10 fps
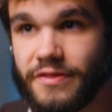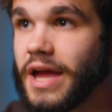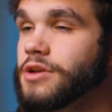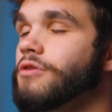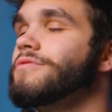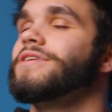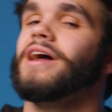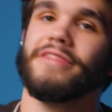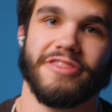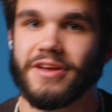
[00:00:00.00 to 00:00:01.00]
They know
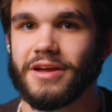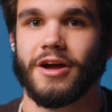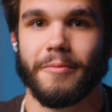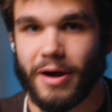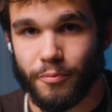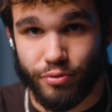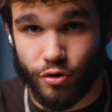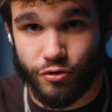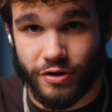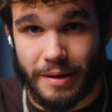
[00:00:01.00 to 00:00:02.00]
nothing about
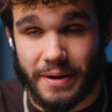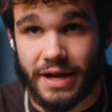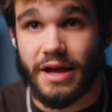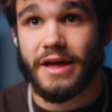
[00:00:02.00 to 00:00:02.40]
programming.